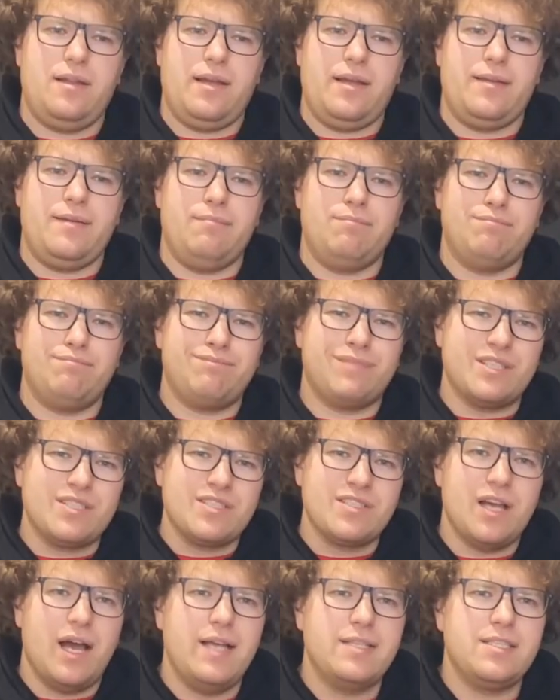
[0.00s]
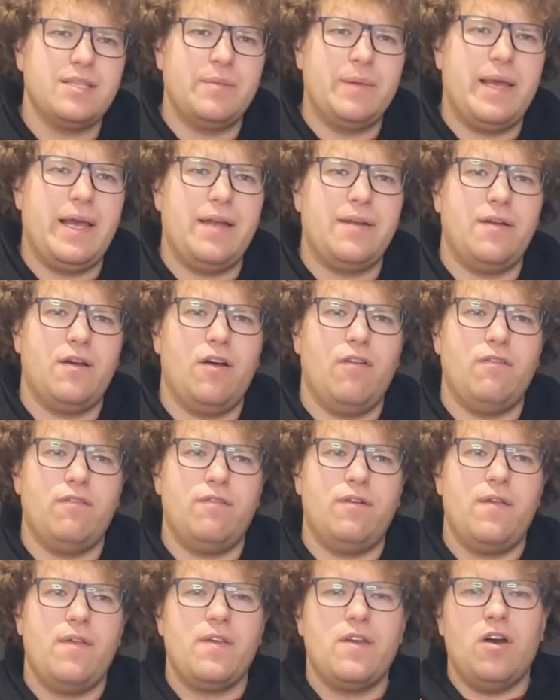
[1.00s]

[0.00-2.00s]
like a precise amount of